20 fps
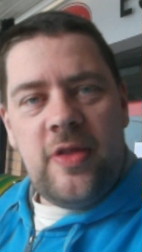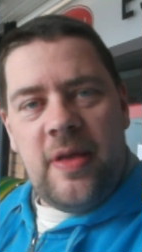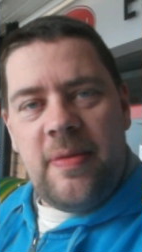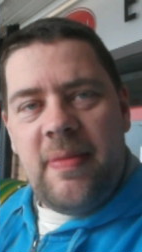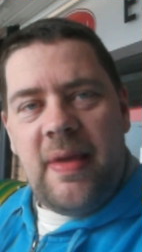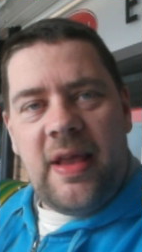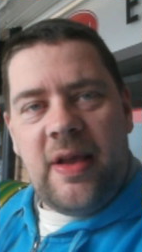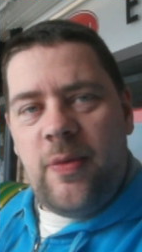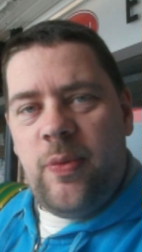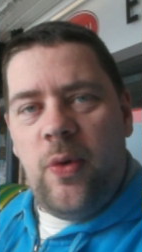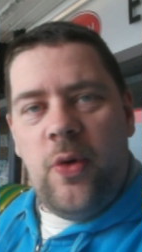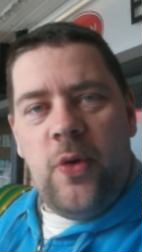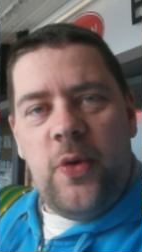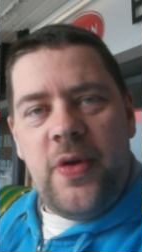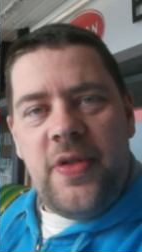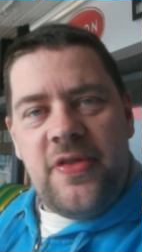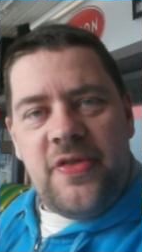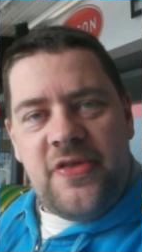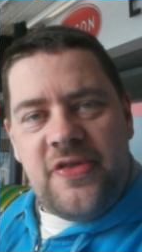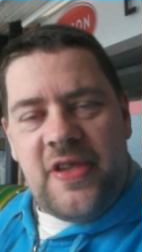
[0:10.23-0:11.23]
they make wool
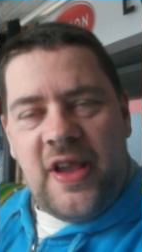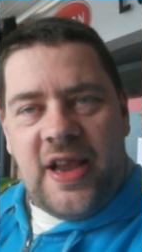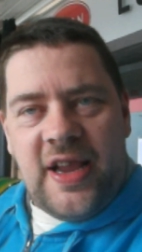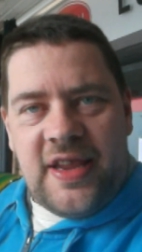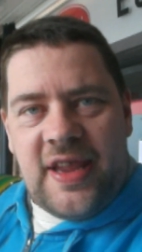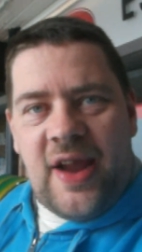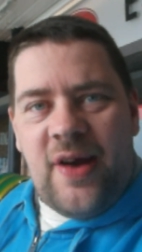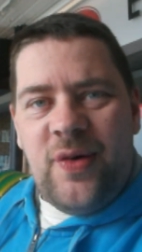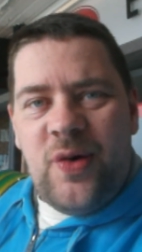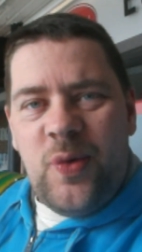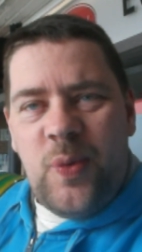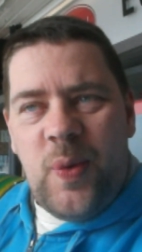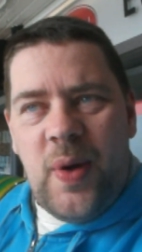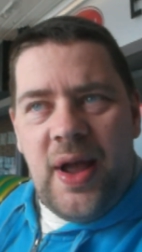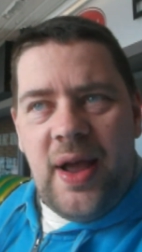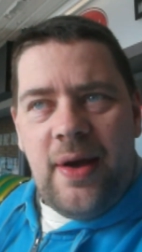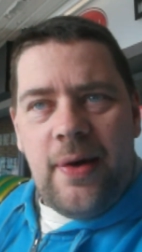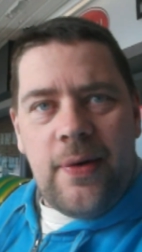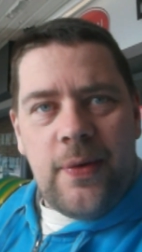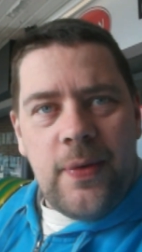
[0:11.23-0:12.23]
and stick it down a
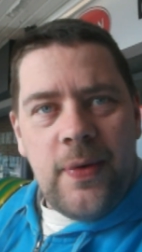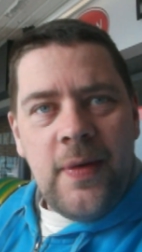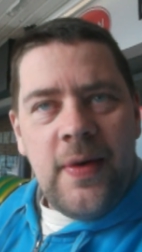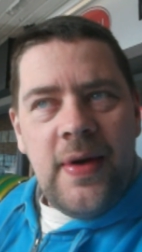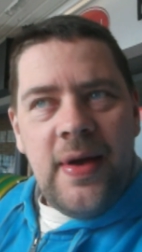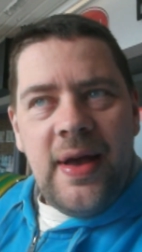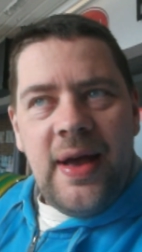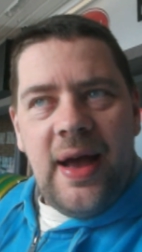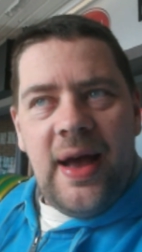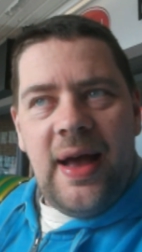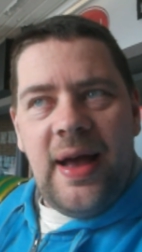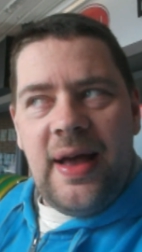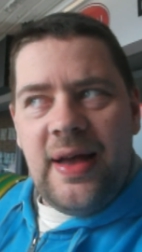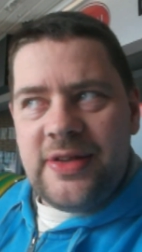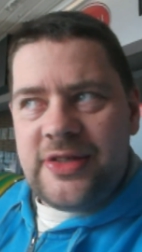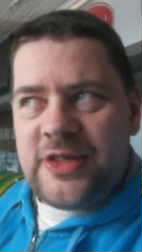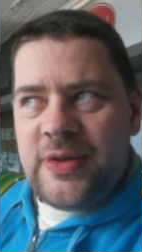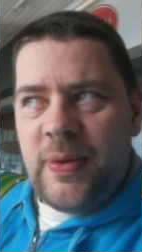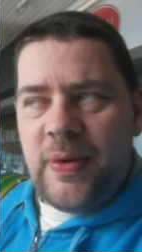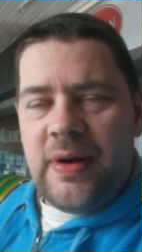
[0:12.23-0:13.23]
well.
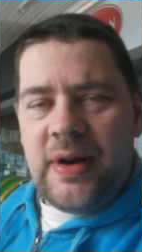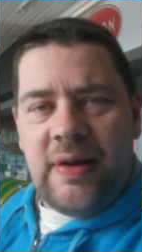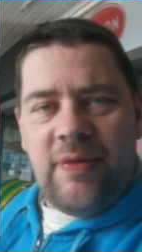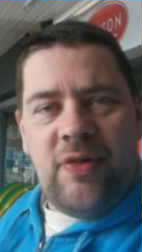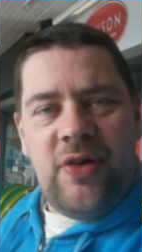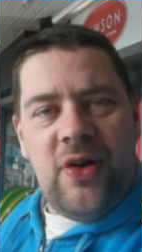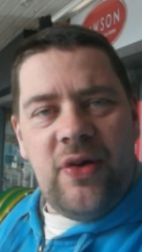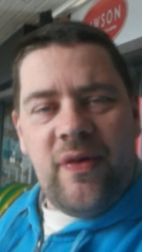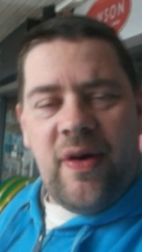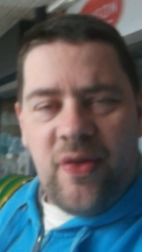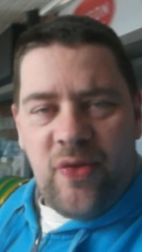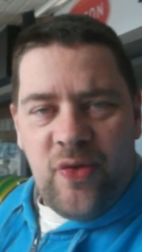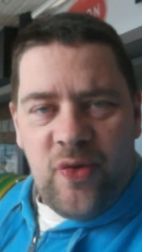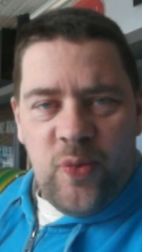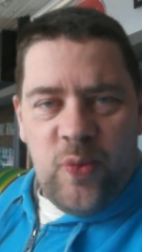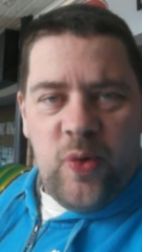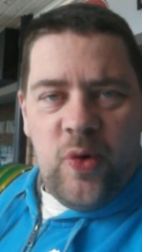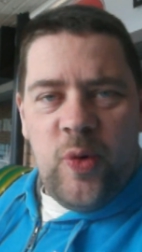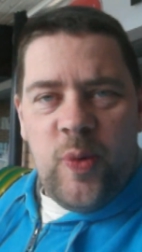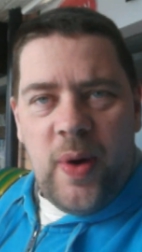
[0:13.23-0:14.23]
Uh, so we're going to have a look around
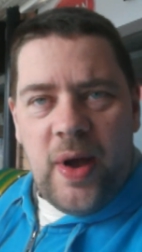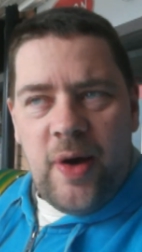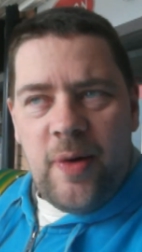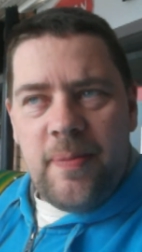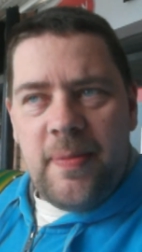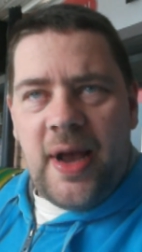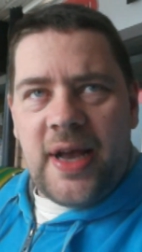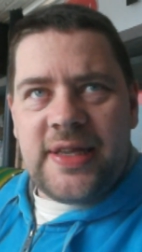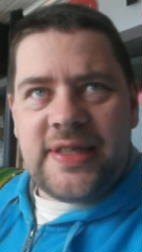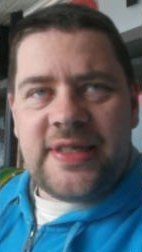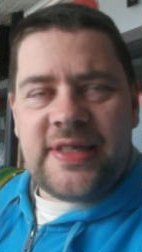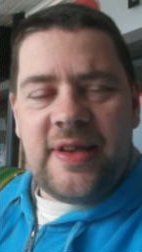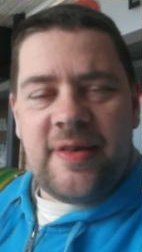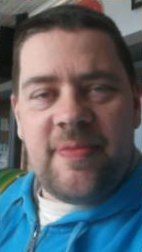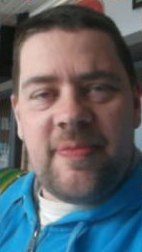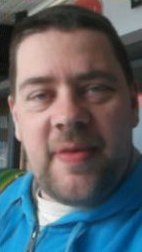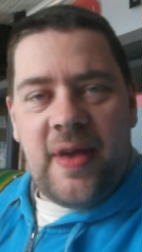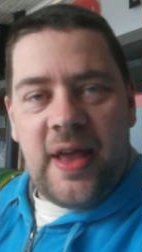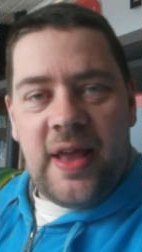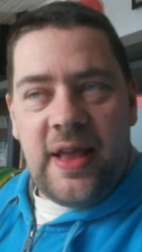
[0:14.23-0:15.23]
the Woolwell Massive,
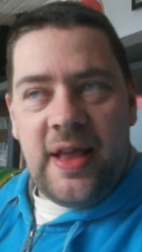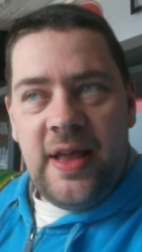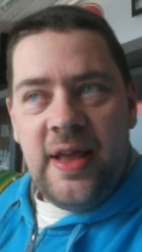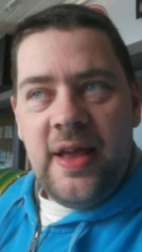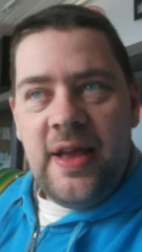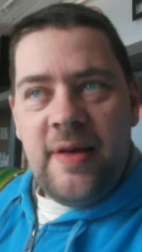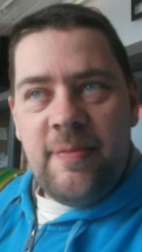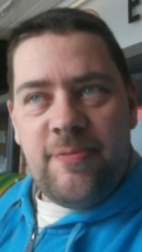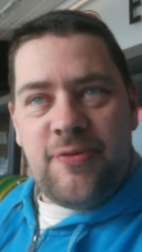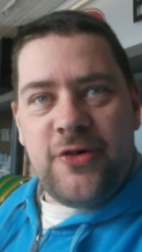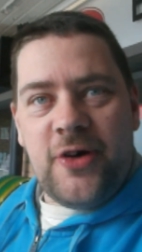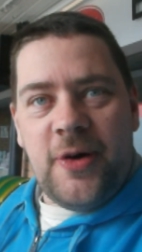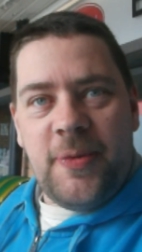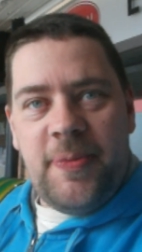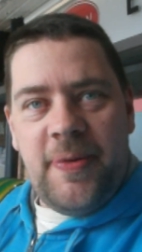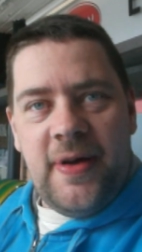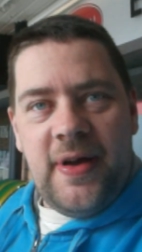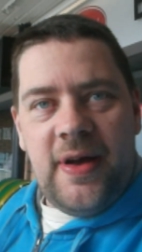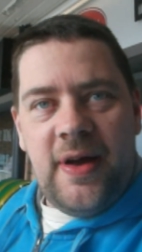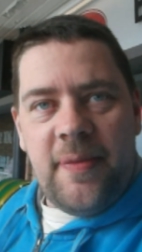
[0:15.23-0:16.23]
mate.
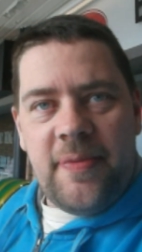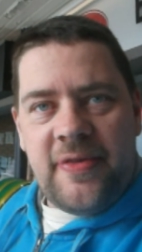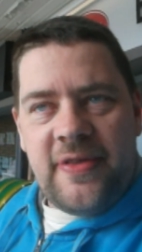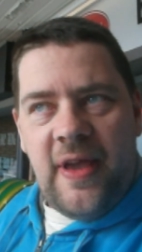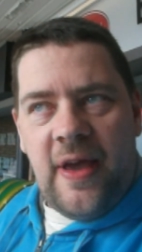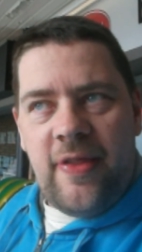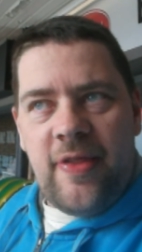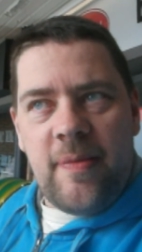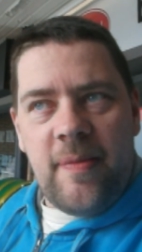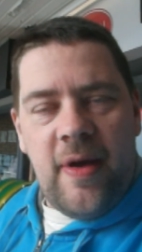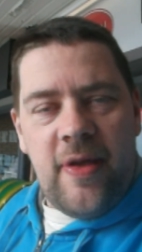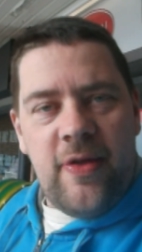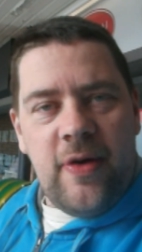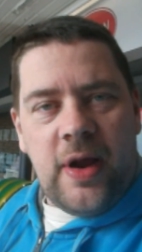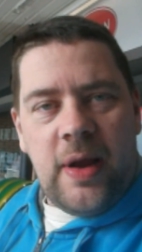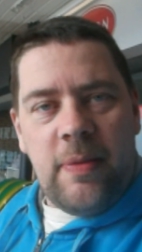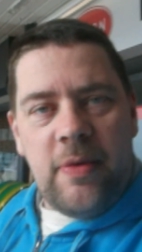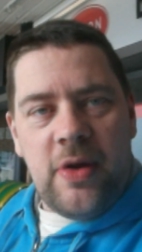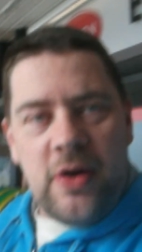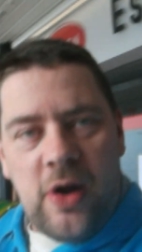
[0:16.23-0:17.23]
Proper upset them, mate. They'll
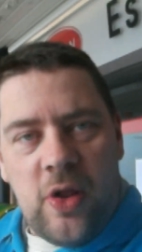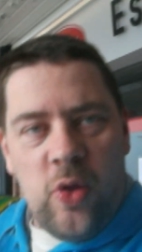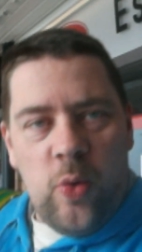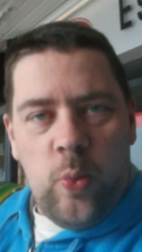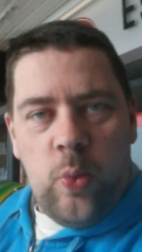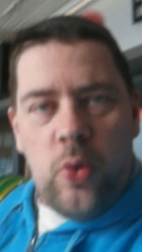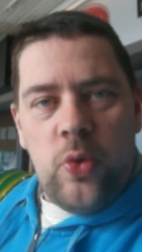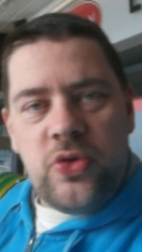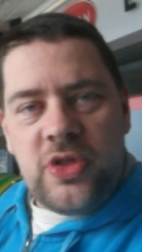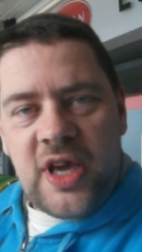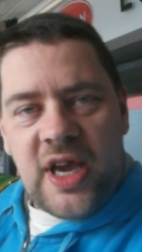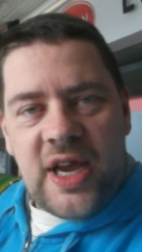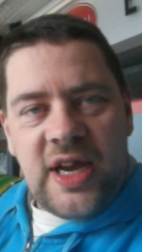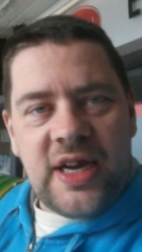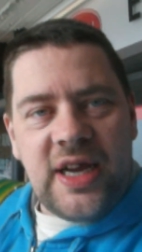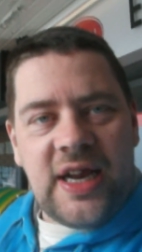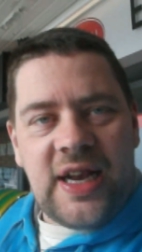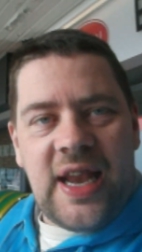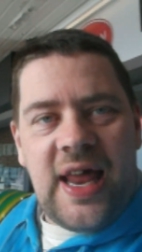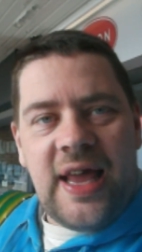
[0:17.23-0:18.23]
come at you like the
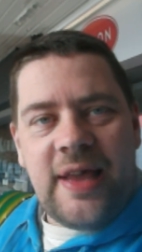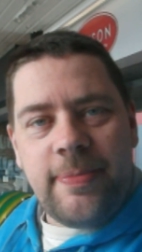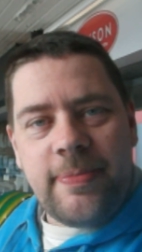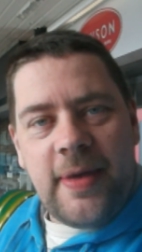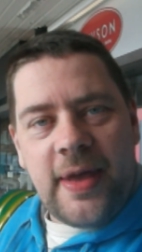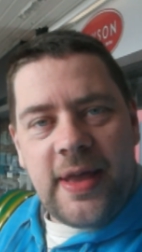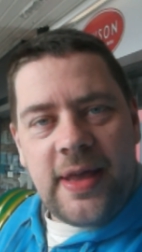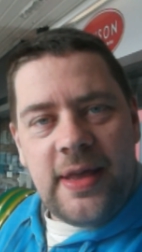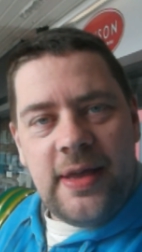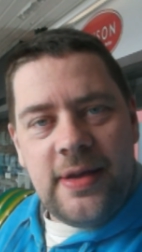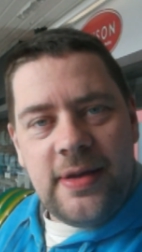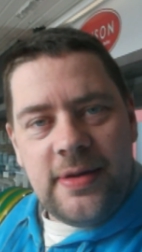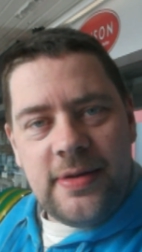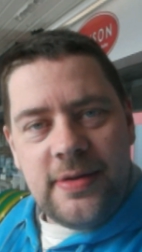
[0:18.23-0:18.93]
Wu-Tang Clan, mate.